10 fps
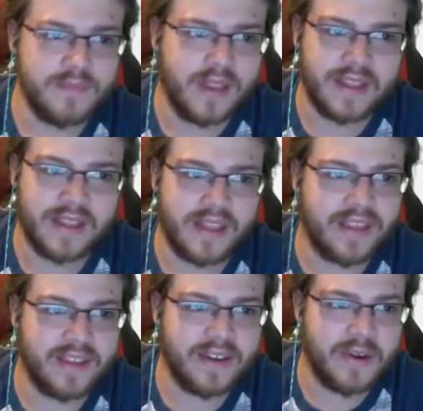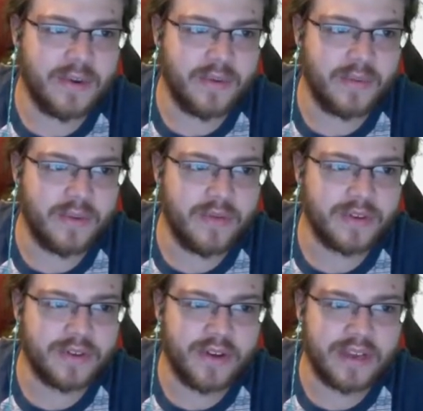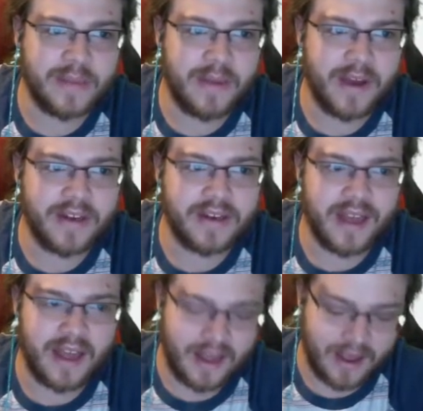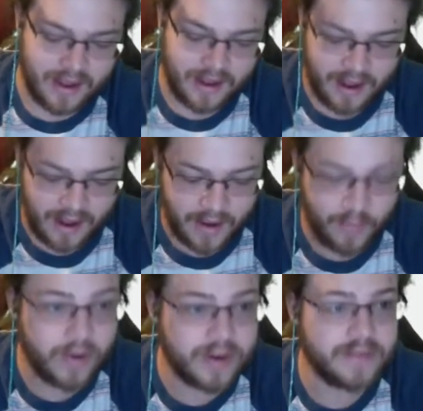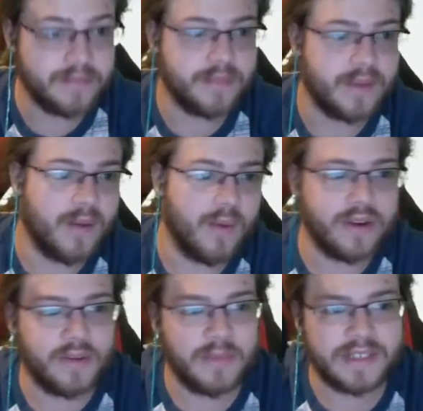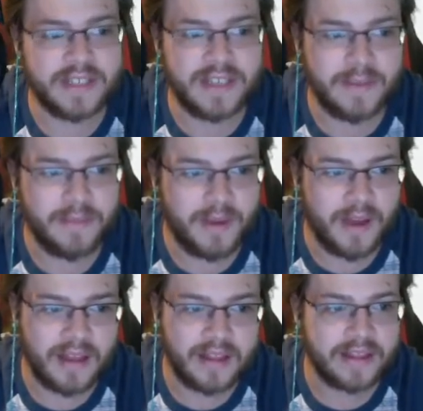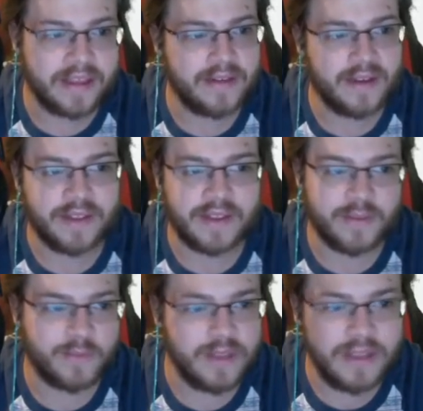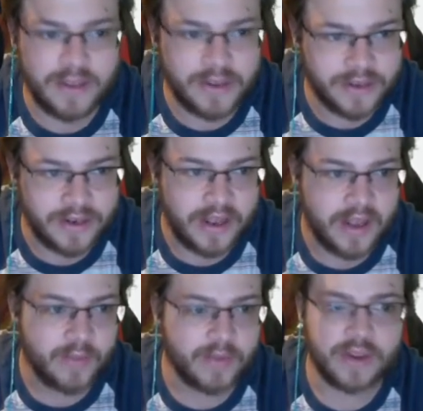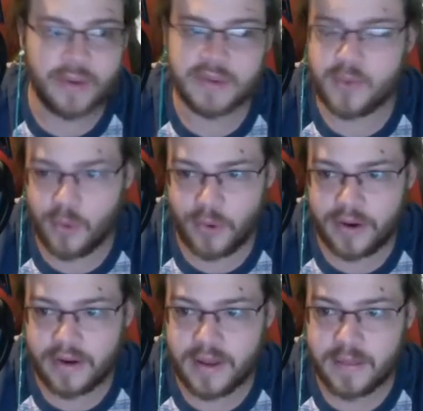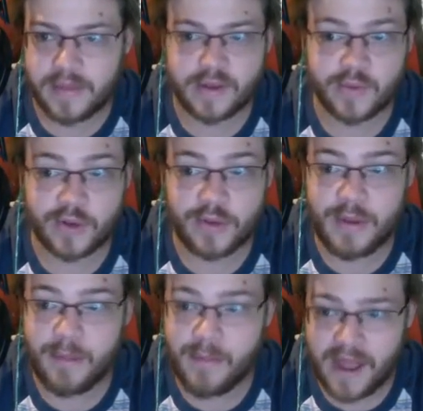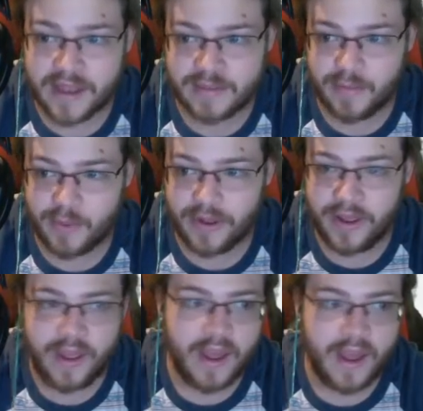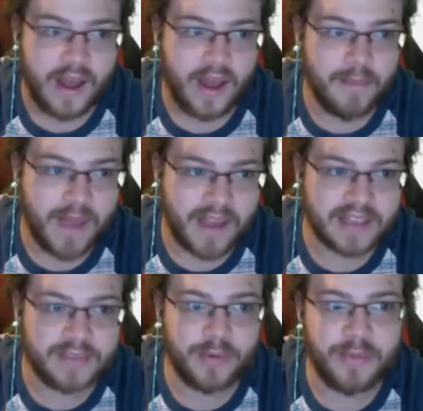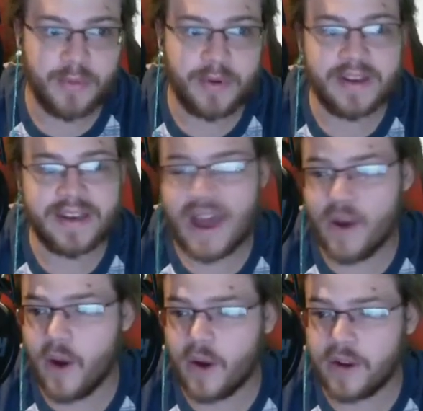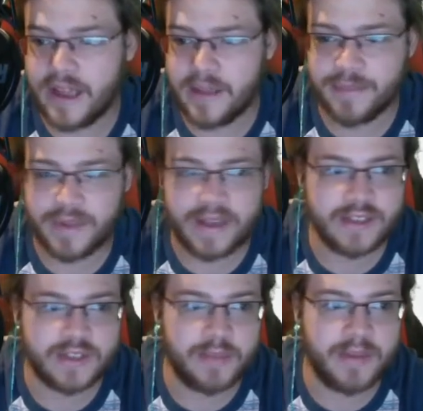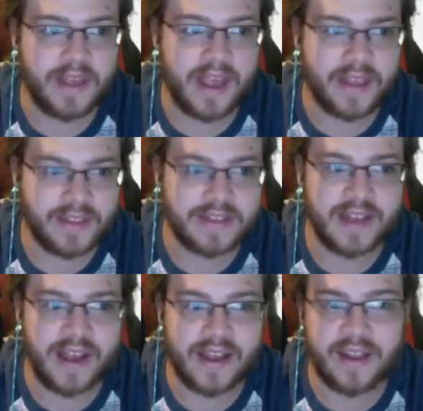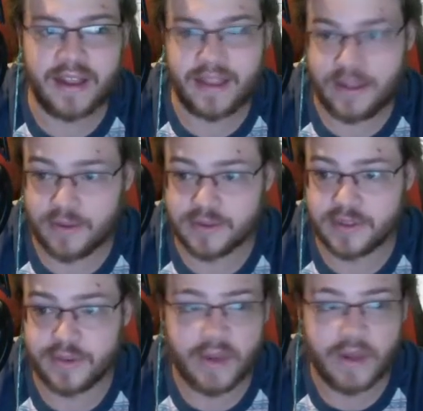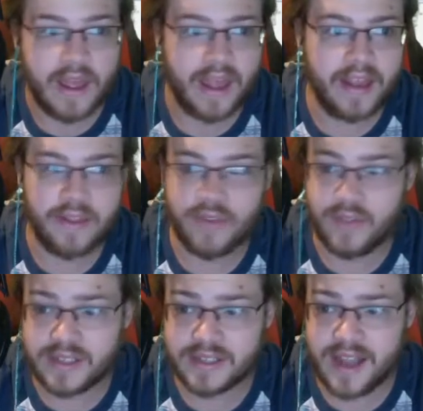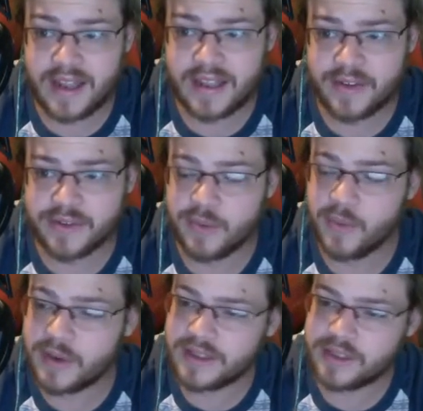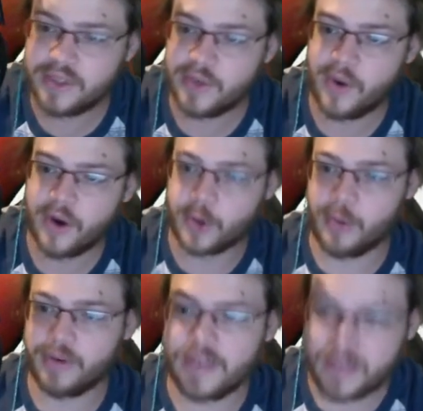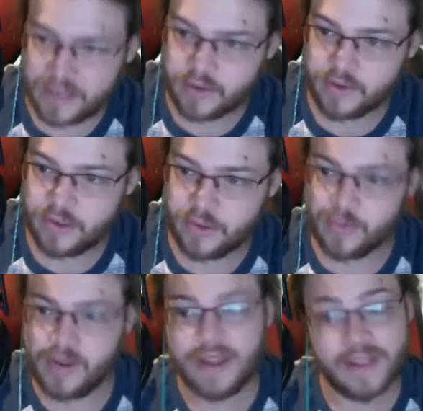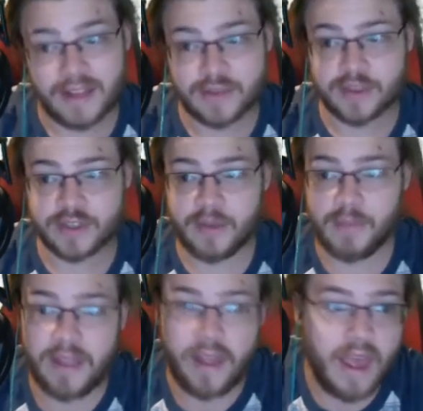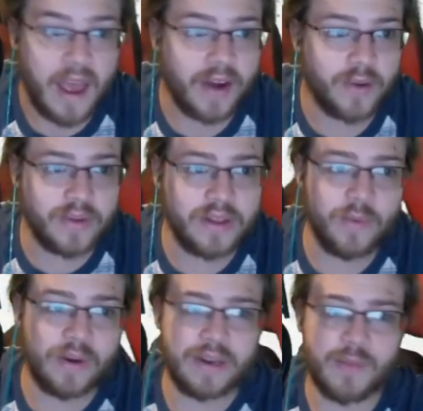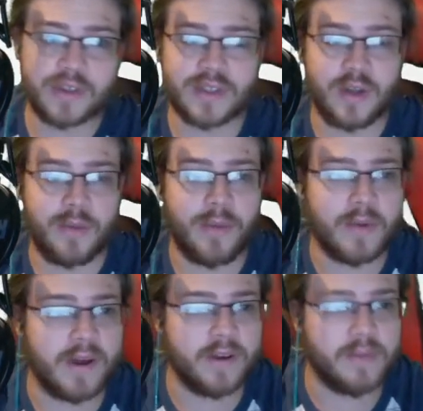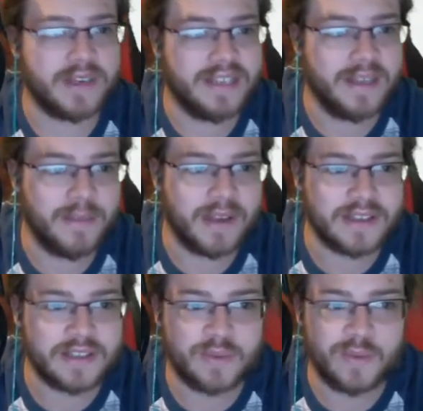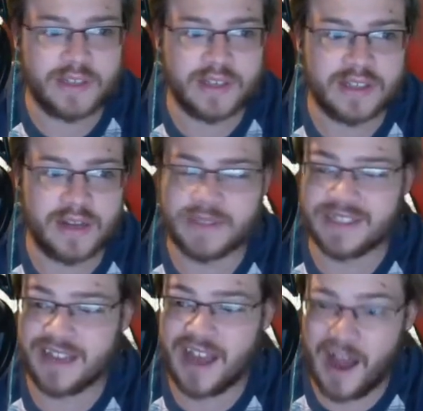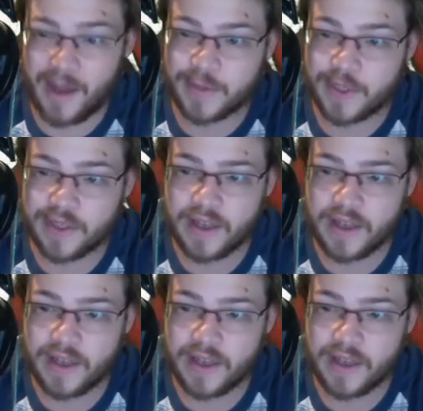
We were talking about it. I want it on my team. I like it. I think it's really good. We're going to go with Torrent because we're going to be a Max boy. Max Primarina. Now our game plan is going to be, hey, this guy kills you. Hey, this guy kills you. One of these two are going to kill you. That's what it's going to be. I don't really want any more slow Pokemon on my team because I just want Dusclops as an option.